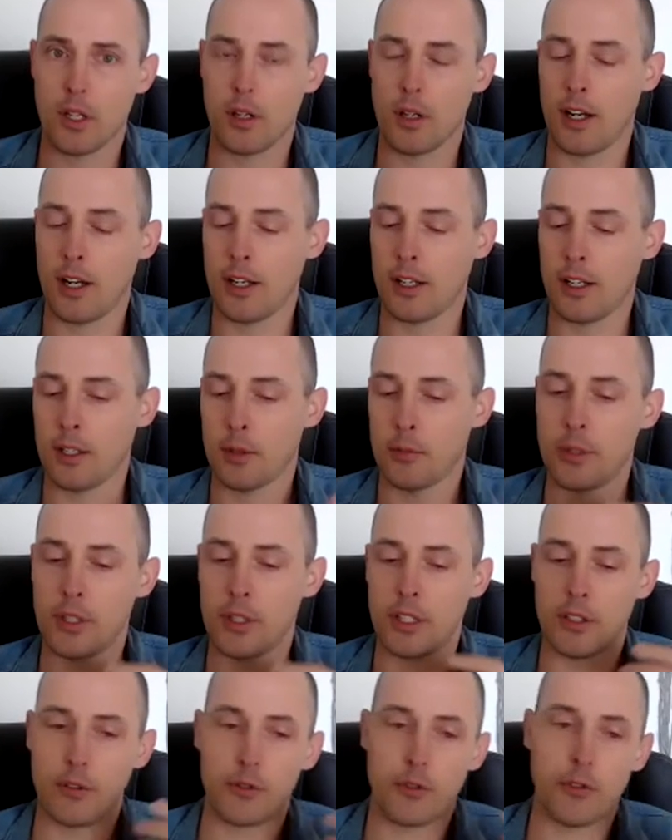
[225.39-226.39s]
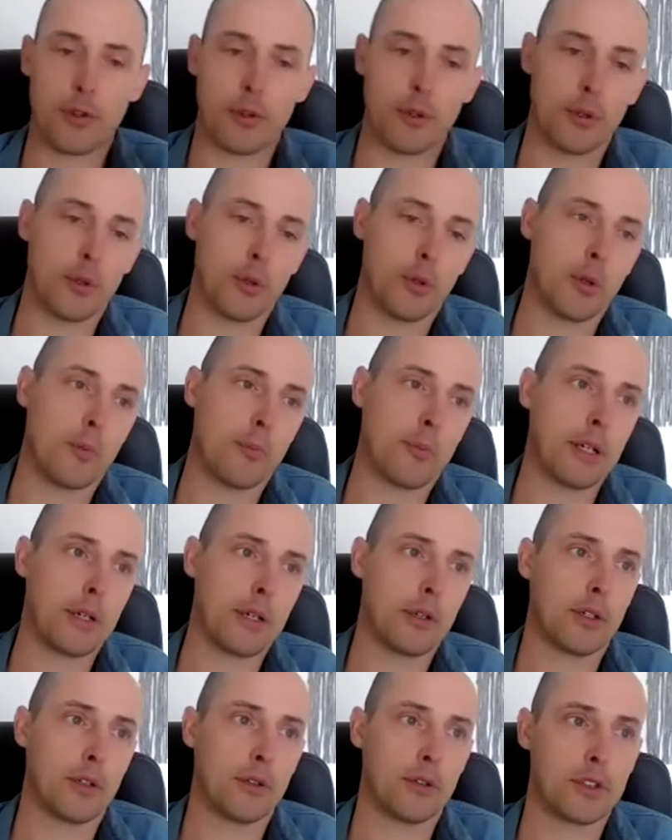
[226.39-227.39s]
either be it through a
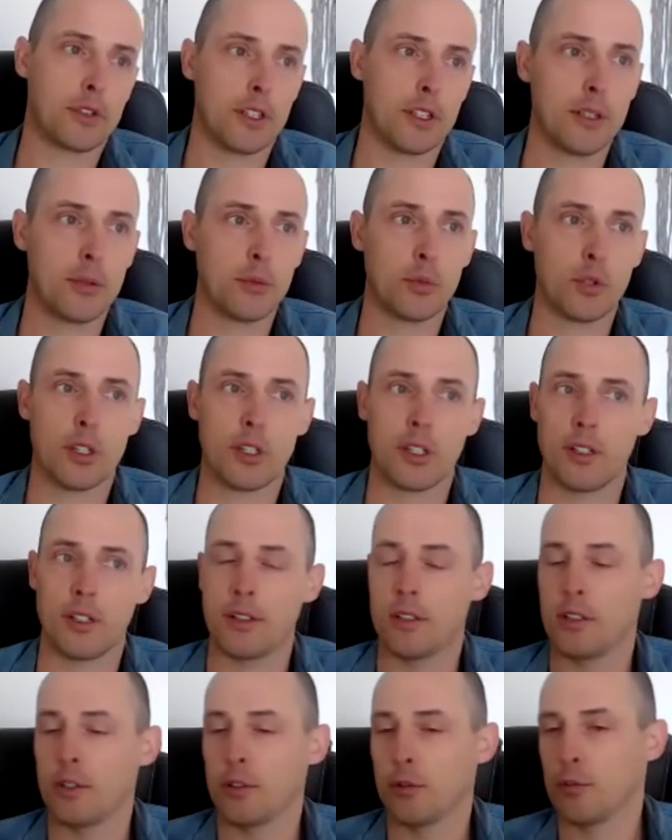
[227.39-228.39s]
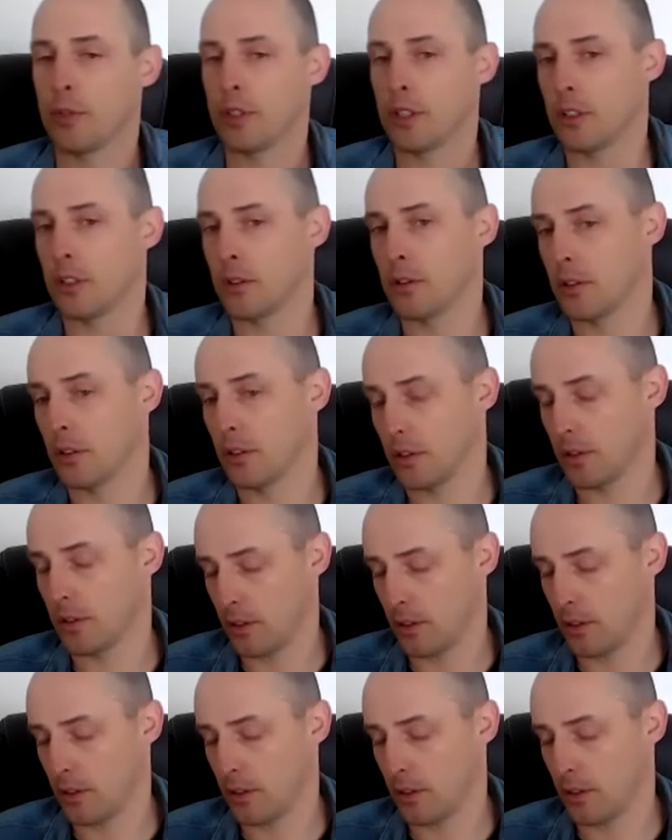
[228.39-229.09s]
period of time where you've been